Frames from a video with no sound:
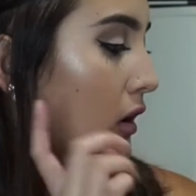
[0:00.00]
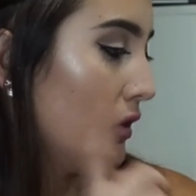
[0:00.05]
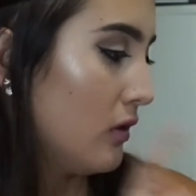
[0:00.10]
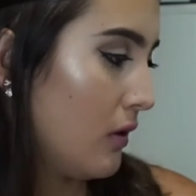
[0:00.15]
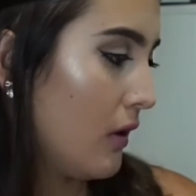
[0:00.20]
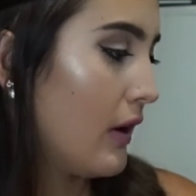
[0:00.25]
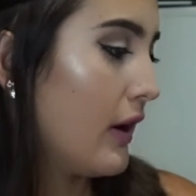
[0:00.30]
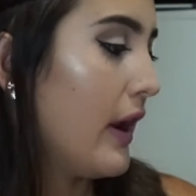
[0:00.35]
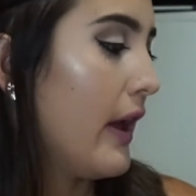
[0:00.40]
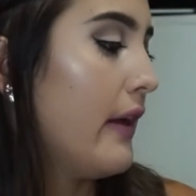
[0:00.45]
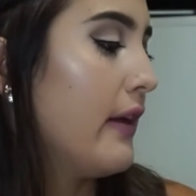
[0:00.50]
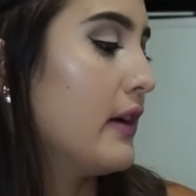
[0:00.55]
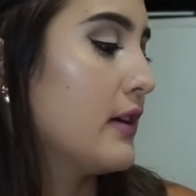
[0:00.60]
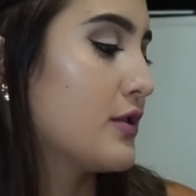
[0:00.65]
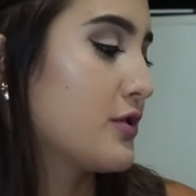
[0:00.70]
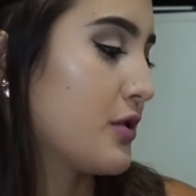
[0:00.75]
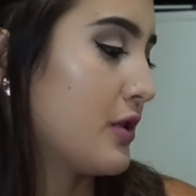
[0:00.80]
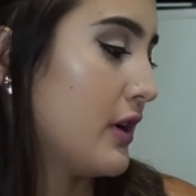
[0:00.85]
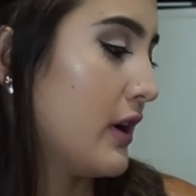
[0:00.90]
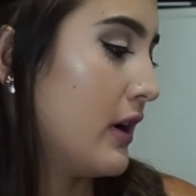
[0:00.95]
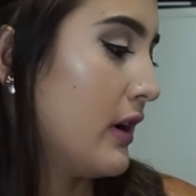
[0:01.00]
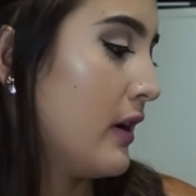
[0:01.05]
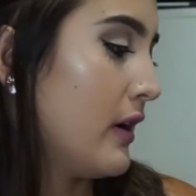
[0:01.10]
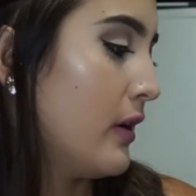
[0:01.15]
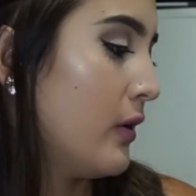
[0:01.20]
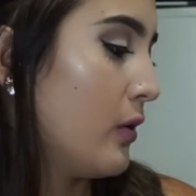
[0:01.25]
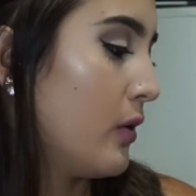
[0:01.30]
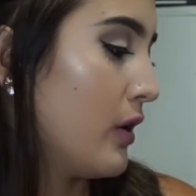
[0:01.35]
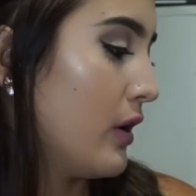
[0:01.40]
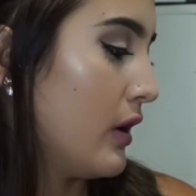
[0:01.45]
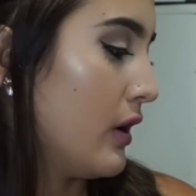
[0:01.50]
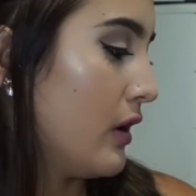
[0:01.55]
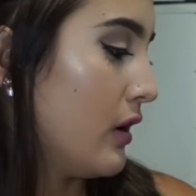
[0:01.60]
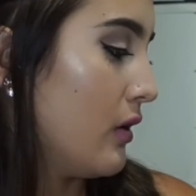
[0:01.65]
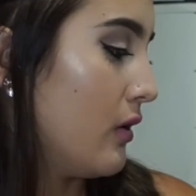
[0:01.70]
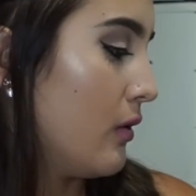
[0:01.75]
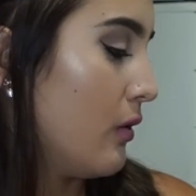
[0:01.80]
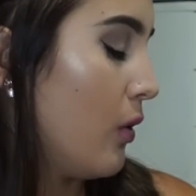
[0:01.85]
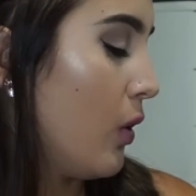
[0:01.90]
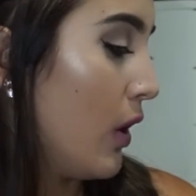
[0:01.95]
L'Oreal Extraordinary Orange
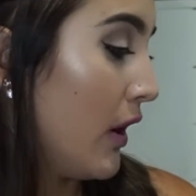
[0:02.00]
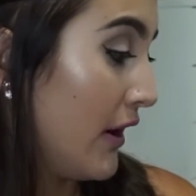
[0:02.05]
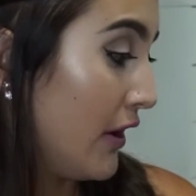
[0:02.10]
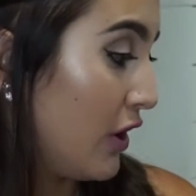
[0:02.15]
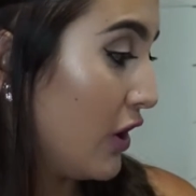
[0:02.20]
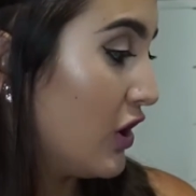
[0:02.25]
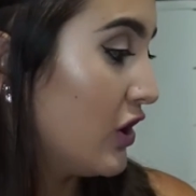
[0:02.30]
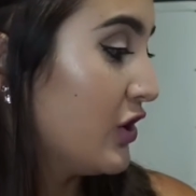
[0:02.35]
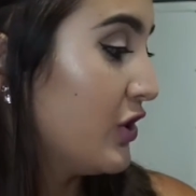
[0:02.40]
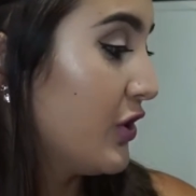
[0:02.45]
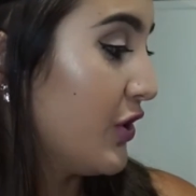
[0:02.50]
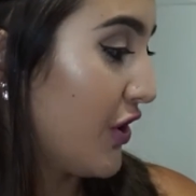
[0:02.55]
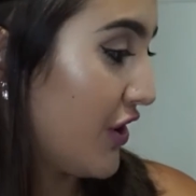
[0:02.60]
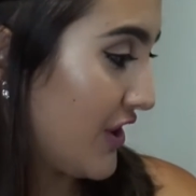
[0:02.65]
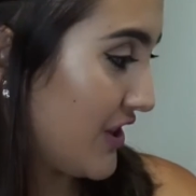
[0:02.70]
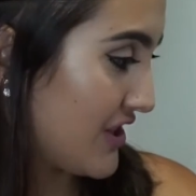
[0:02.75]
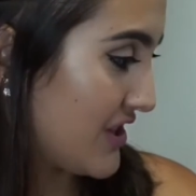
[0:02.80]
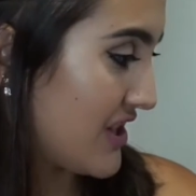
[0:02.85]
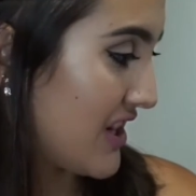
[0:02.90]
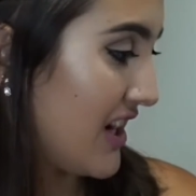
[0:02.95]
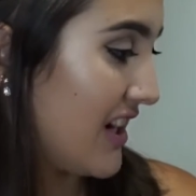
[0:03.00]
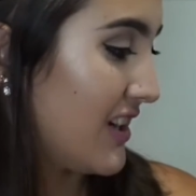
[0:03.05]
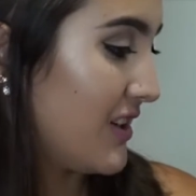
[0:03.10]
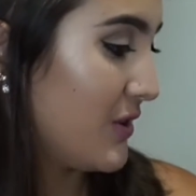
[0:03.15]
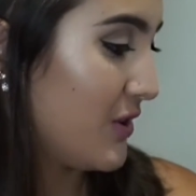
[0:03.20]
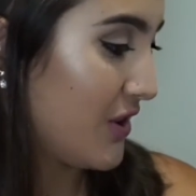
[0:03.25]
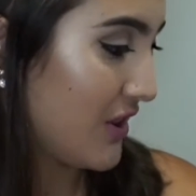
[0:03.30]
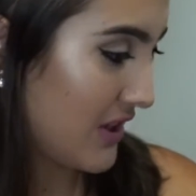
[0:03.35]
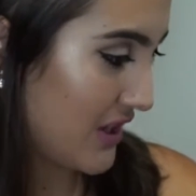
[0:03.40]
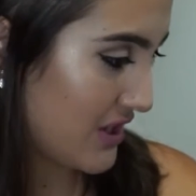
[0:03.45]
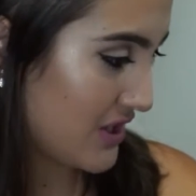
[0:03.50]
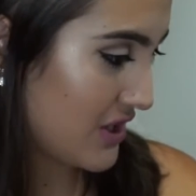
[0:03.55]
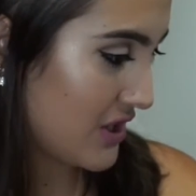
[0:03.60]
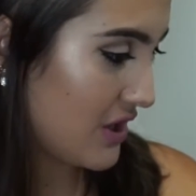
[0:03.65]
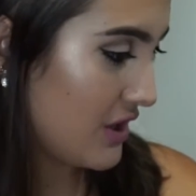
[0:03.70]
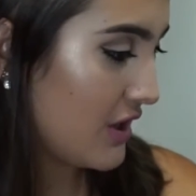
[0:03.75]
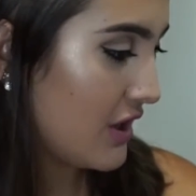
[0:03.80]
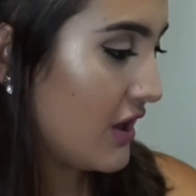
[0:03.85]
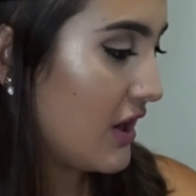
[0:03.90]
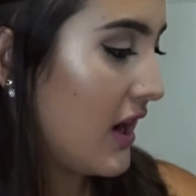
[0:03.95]
Oil Nourishing
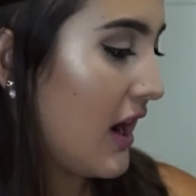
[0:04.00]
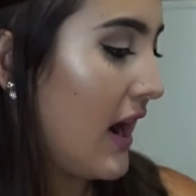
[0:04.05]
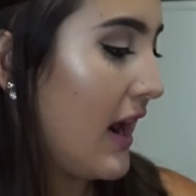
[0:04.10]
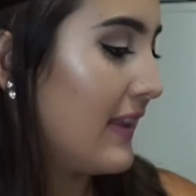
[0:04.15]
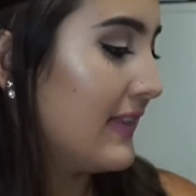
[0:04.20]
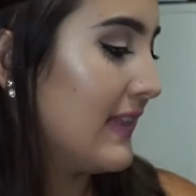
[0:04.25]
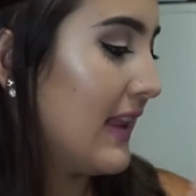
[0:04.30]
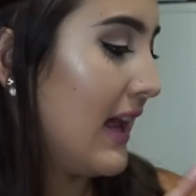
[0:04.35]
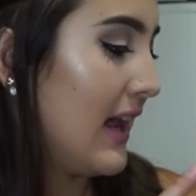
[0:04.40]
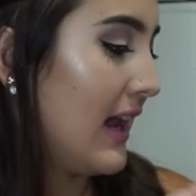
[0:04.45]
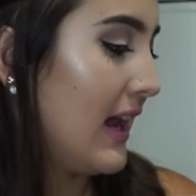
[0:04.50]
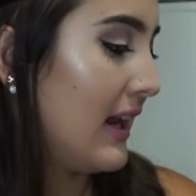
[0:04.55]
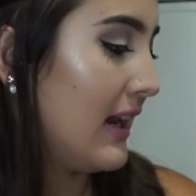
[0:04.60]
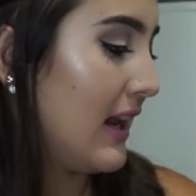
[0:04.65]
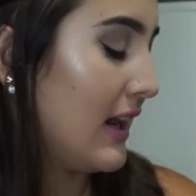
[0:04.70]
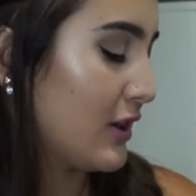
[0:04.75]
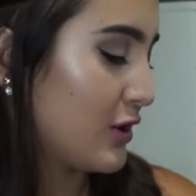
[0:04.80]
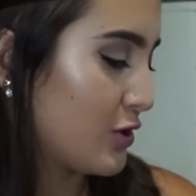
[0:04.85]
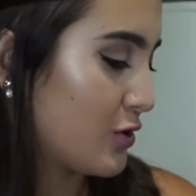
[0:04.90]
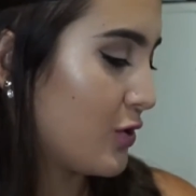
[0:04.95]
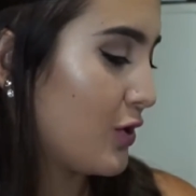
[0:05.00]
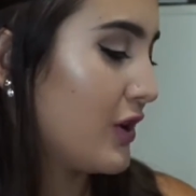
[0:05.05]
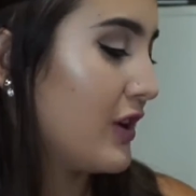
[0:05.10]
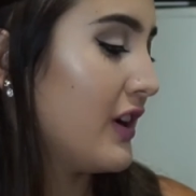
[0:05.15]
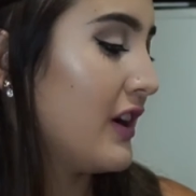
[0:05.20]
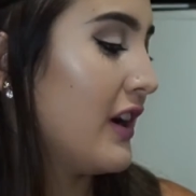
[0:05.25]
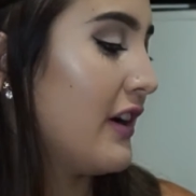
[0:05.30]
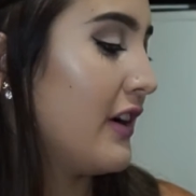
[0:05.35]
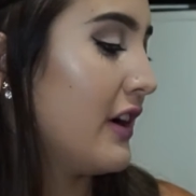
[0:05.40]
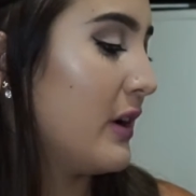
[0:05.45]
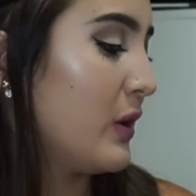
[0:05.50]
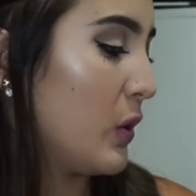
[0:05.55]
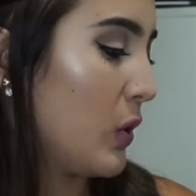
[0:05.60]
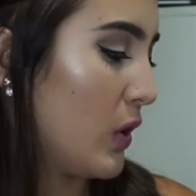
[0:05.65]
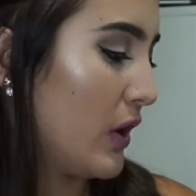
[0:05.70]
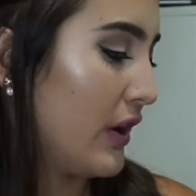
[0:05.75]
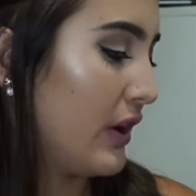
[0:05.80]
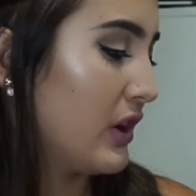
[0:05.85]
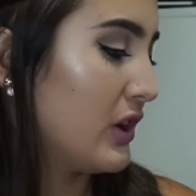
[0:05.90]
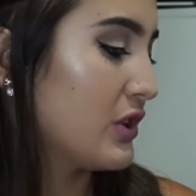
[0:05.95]
Conditioner, and then Extraordinary
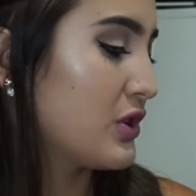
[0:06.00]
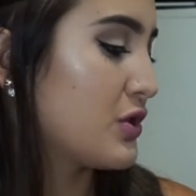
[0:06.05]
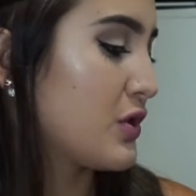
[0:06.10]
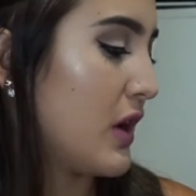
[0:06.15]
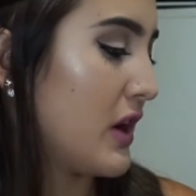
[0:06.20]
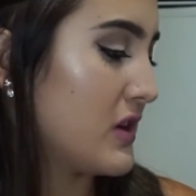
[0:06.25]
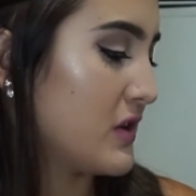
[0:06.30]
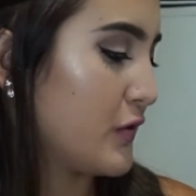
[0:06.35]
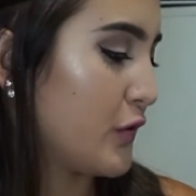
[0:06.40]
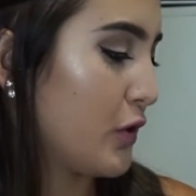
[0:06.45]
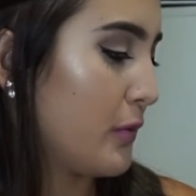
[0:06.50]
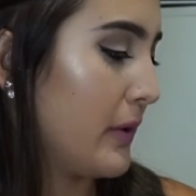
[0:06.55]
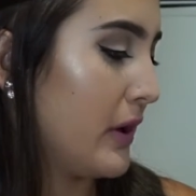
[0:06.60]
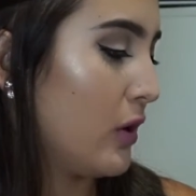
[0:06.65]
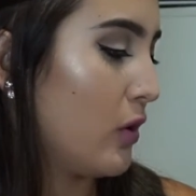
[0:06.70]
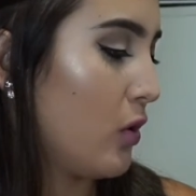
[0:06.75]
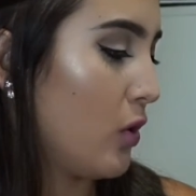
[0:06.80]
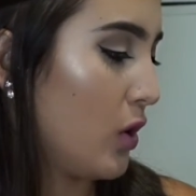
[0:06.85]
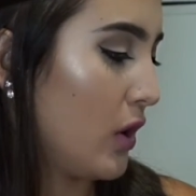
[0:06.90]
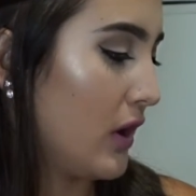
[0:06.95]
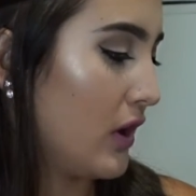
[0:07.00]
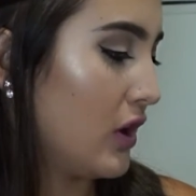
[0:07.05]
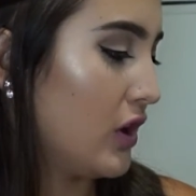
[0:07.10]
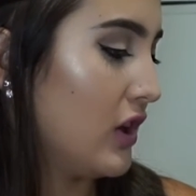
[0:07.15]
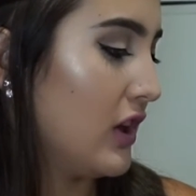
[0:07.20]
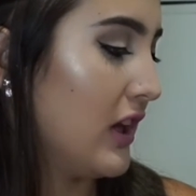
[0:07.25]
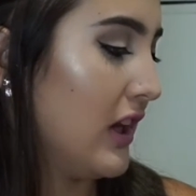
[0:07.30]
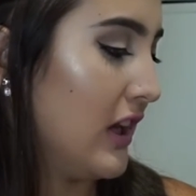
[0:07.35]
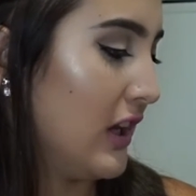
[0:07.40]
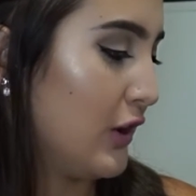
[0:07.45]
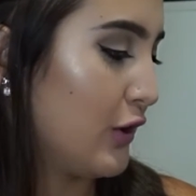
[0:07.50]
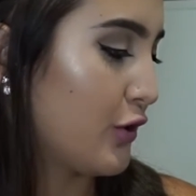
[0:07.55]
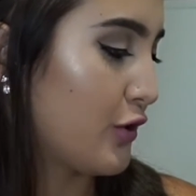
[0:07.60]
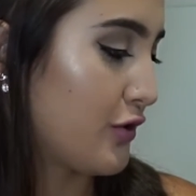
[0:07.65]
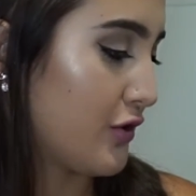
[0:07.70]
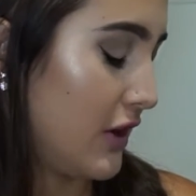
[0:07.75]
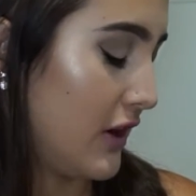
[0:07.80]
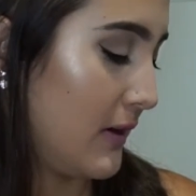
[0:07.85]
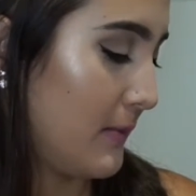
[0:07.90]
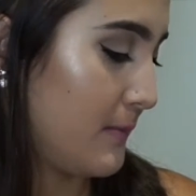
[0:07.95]
Oil Transforming Oil in
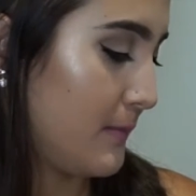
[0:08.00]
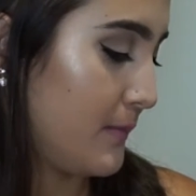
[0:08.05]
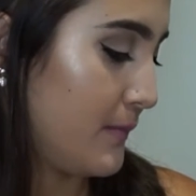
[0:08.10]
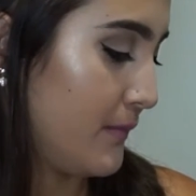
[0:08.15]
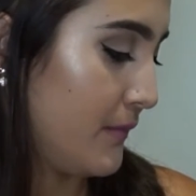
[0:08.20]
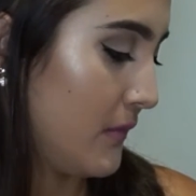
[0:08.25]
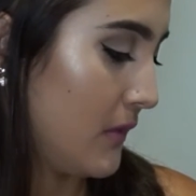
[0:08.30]
Cream.